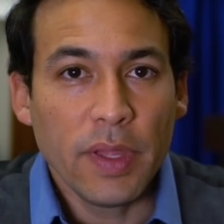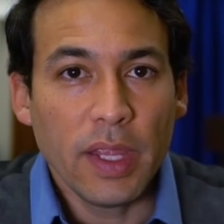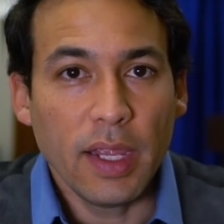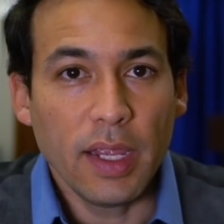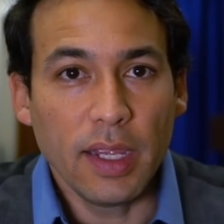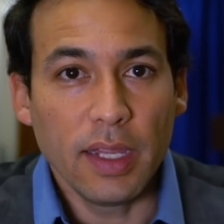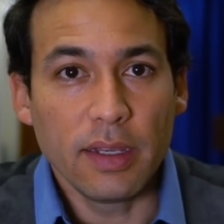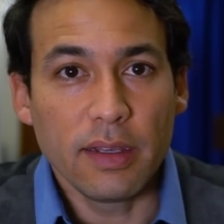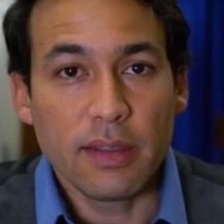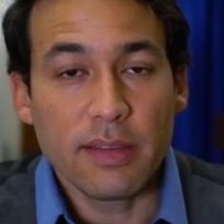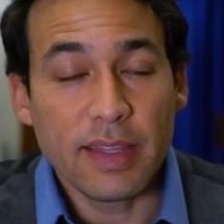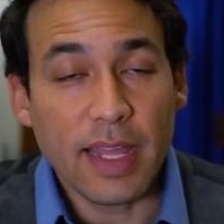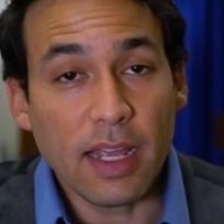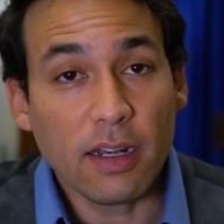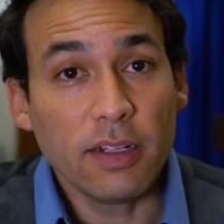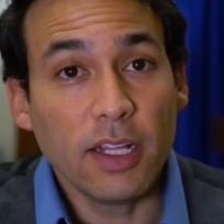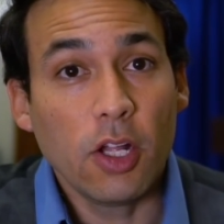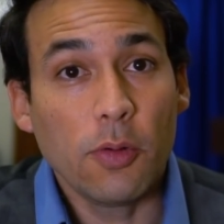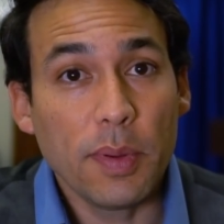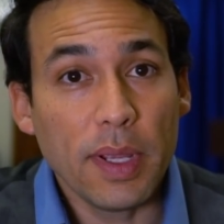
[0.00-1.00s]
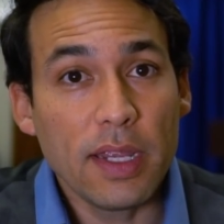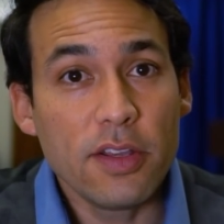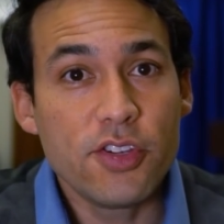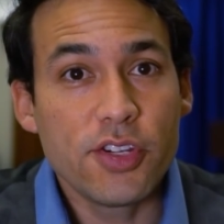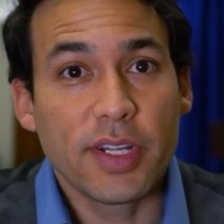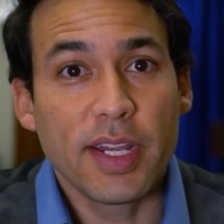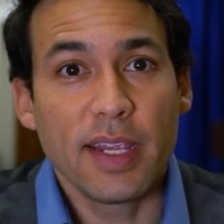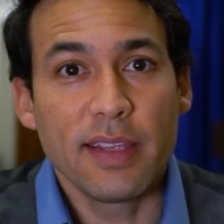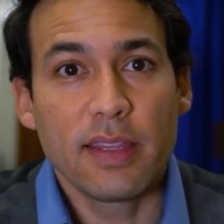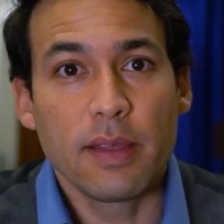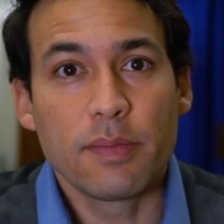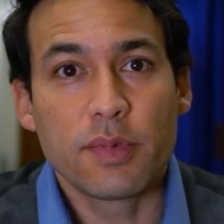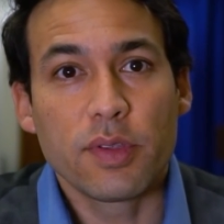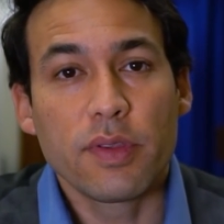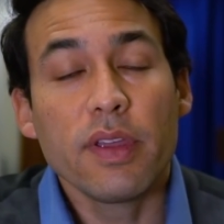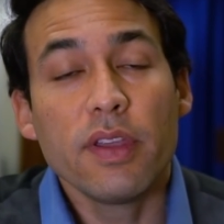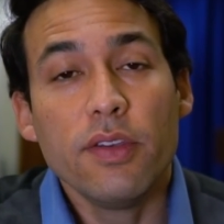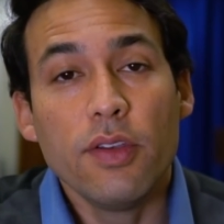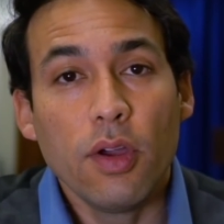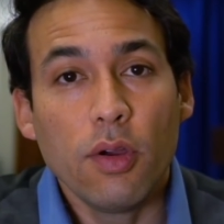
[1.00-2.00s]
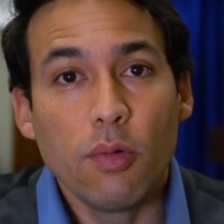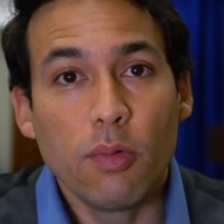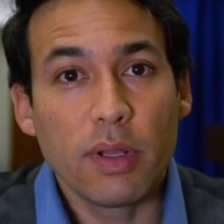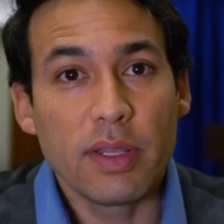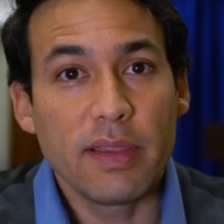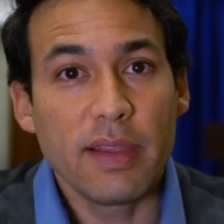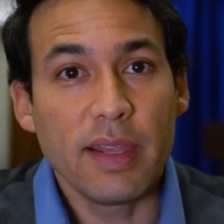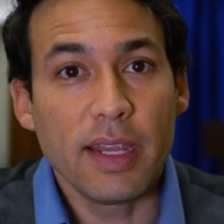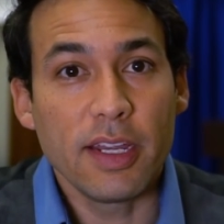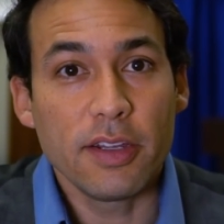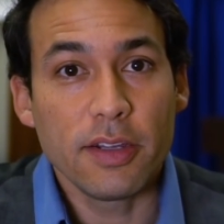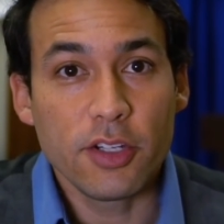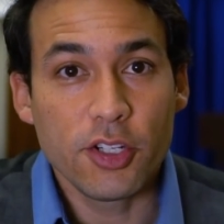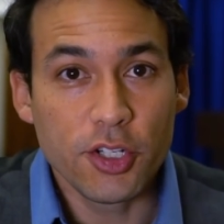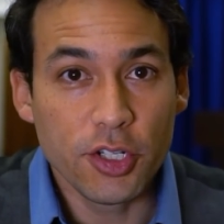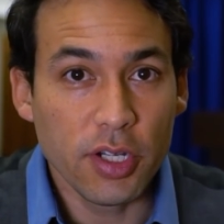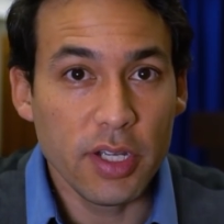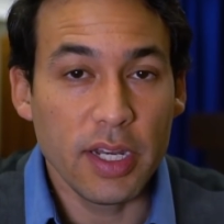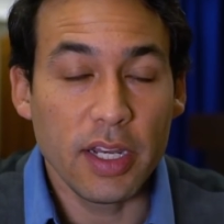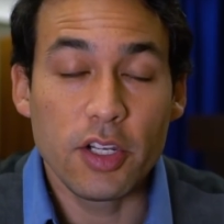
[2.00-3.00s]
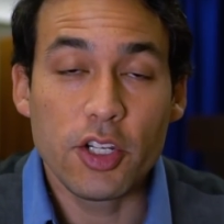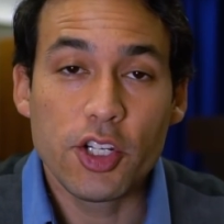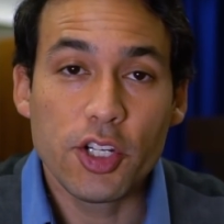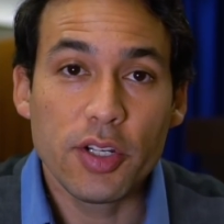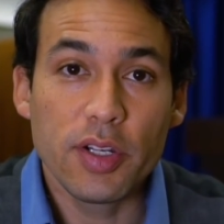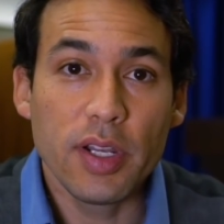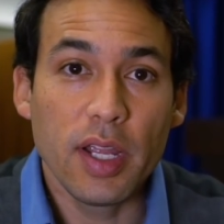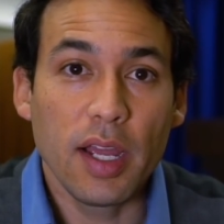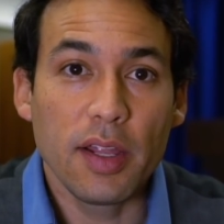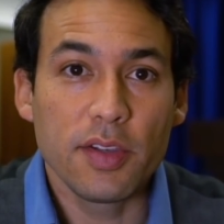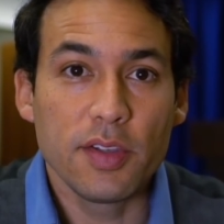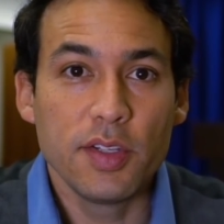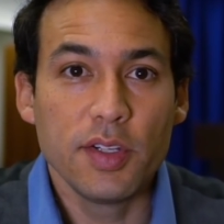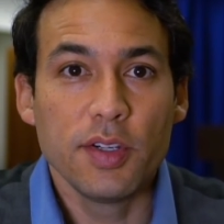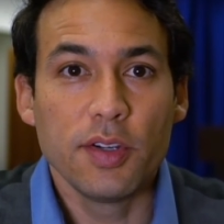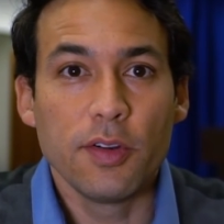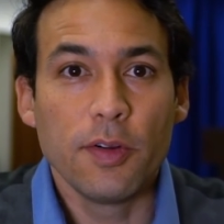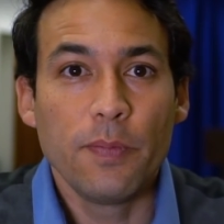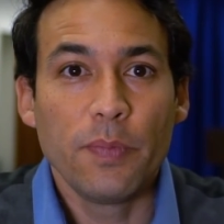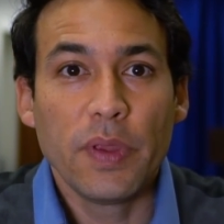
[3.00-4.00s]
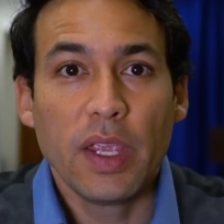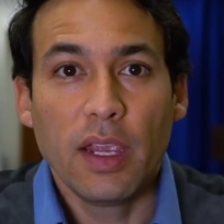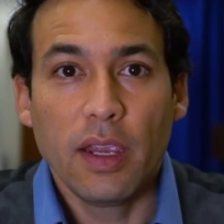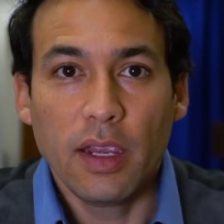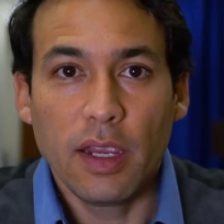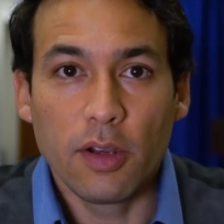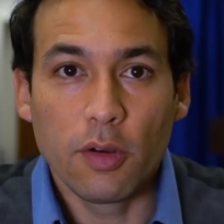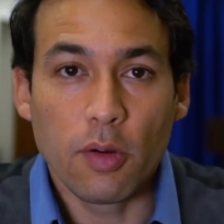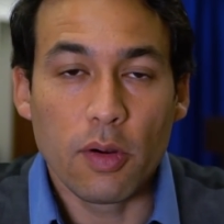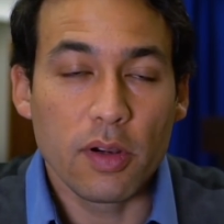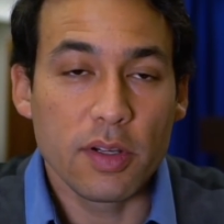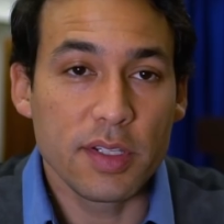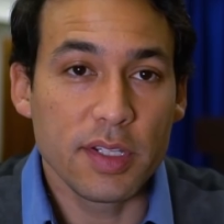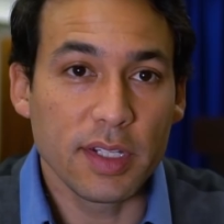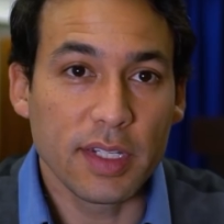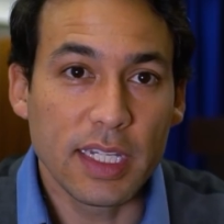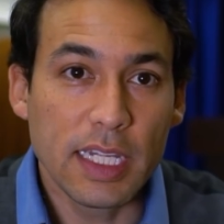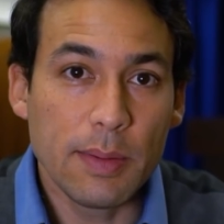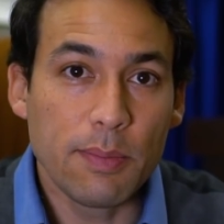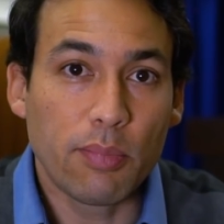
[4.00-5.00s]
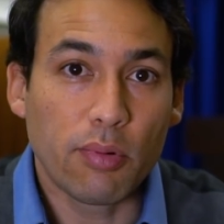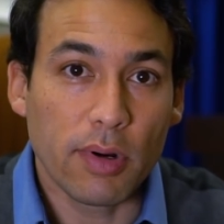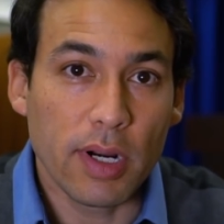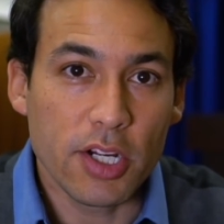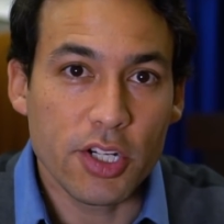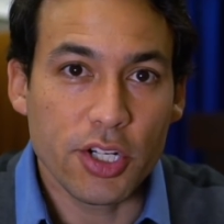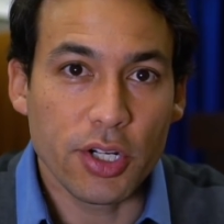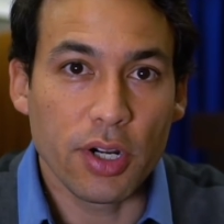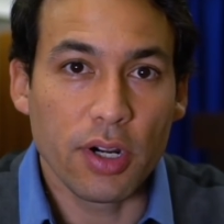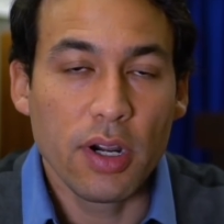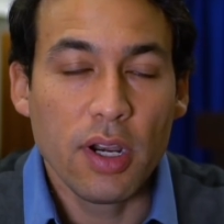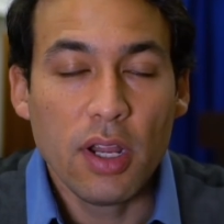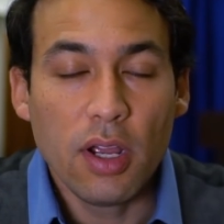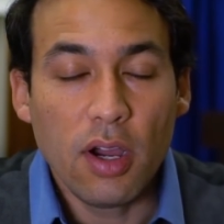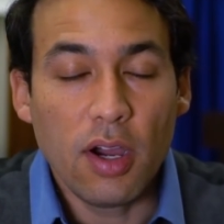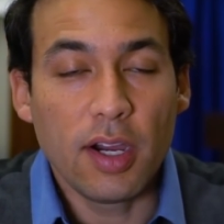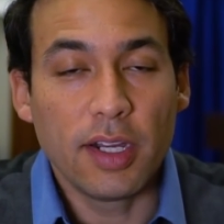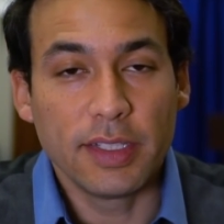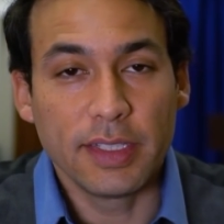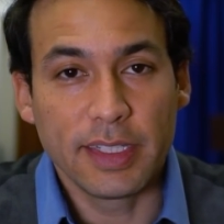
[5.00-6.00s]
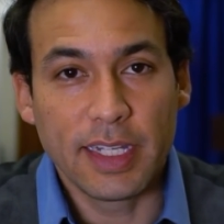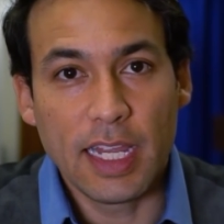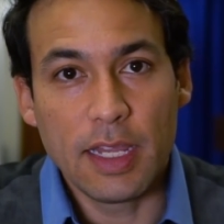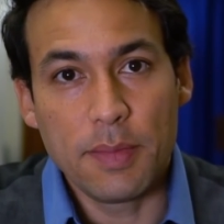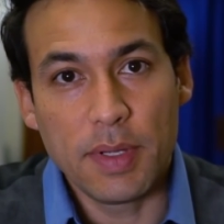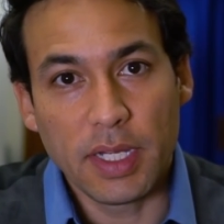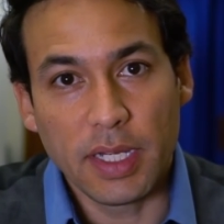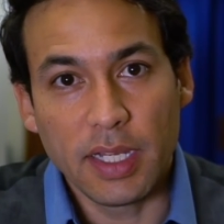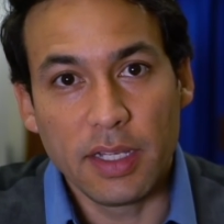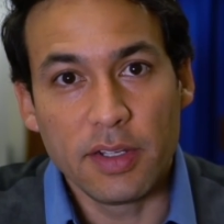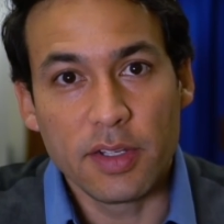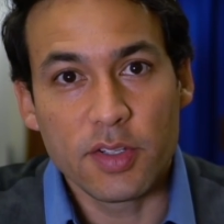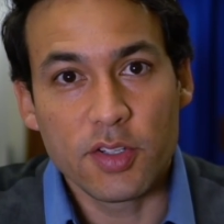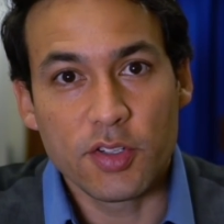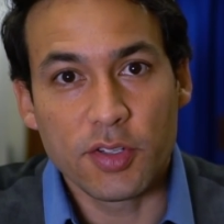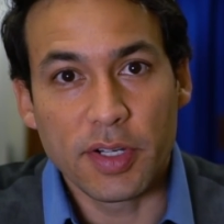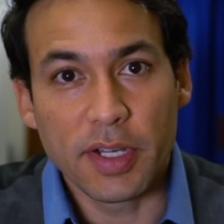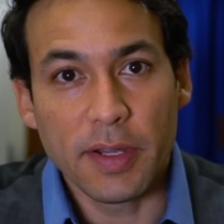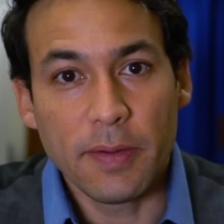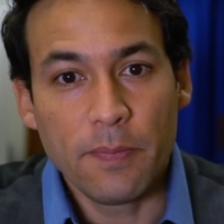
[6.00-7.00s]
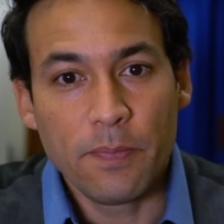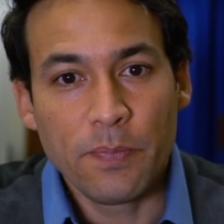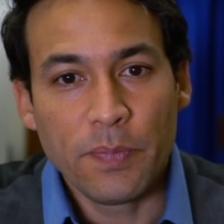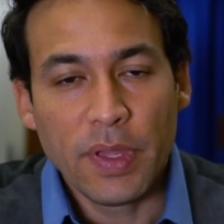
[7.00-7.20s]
and that'll help educate them so they know what they should and should not do in order to keep pressure on the gaming industry.